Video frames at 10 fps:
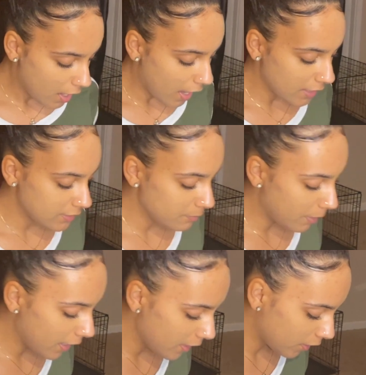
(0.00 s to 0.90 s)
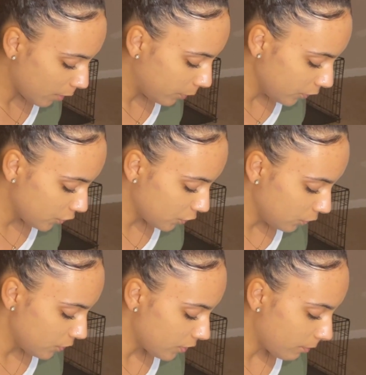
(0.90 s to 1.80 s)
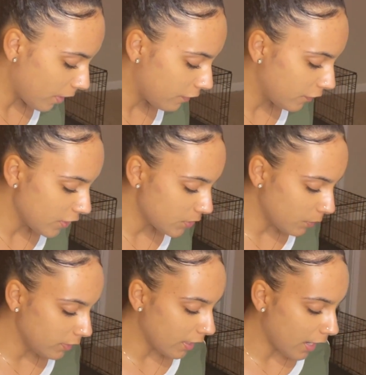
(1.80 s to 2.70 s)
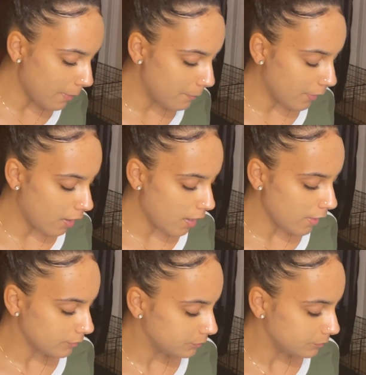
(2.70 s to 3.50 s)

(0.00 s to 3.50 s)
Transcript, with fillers: I did buy a couple of shoes. So my first one that I bought